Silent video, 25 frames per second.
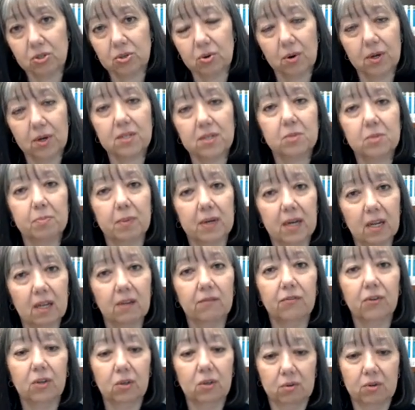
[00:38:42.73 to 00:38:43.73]
choice, but
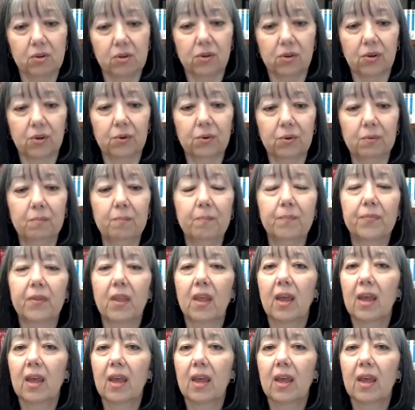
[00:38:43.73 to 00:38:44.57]
if you do,